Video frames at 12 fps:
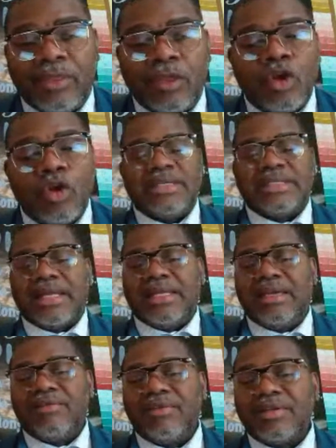which means that He's
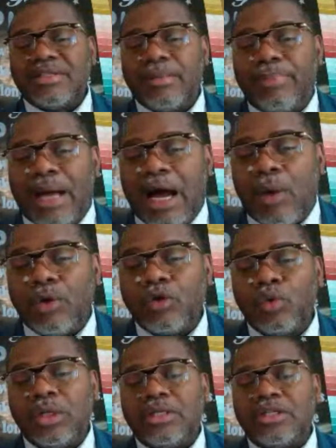given us the power and
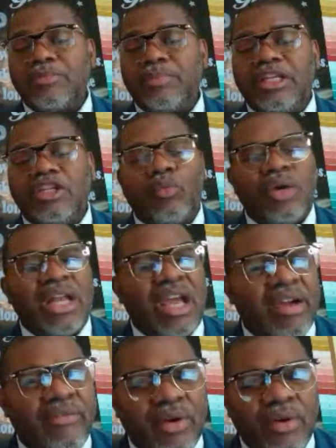authority to speak to
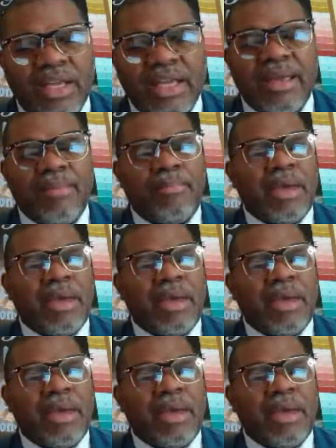whatever